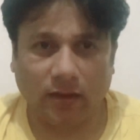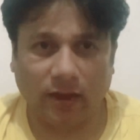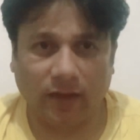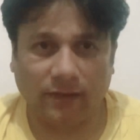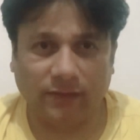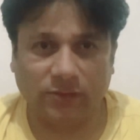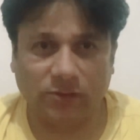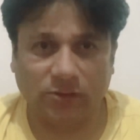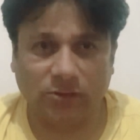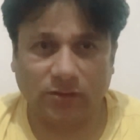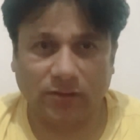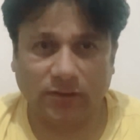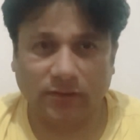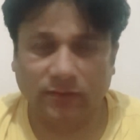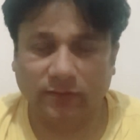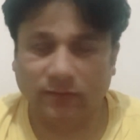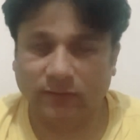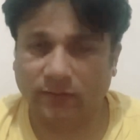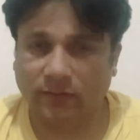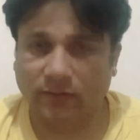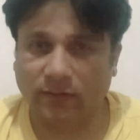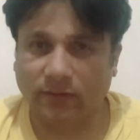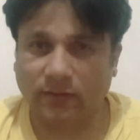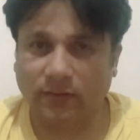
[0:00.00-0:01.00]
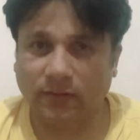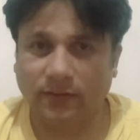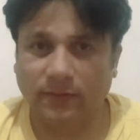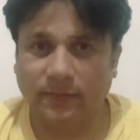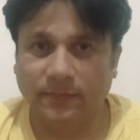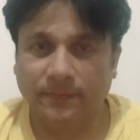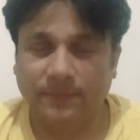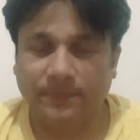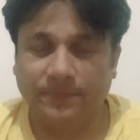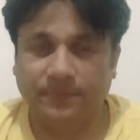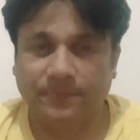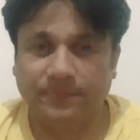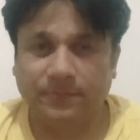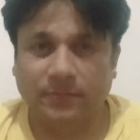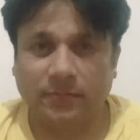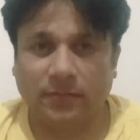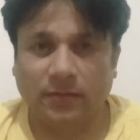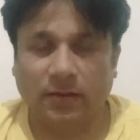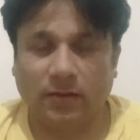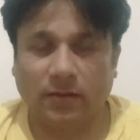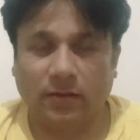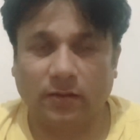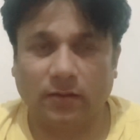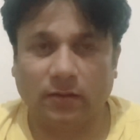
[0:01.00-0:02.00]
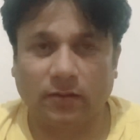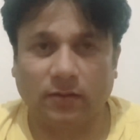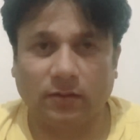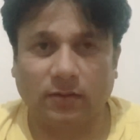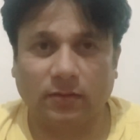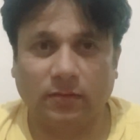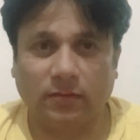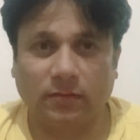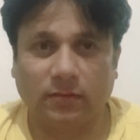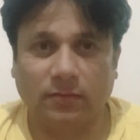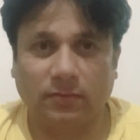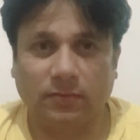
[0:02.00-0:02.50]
have a chance here, and